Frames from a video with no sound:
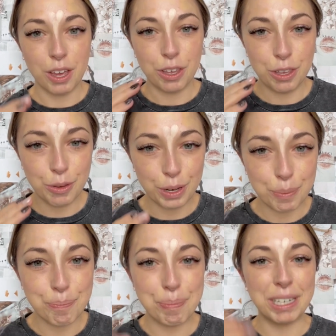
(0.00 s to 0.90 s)
You can
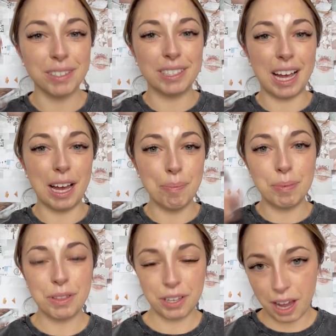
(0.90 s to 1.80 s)
build up
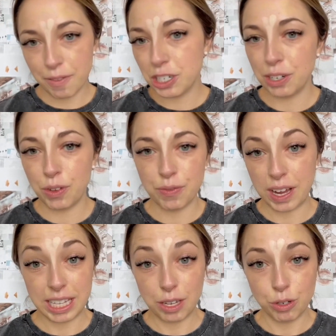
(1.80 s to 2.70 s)
the coverage if you
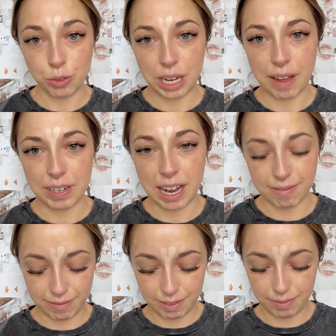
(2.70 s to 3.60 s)
find that you don't have enough.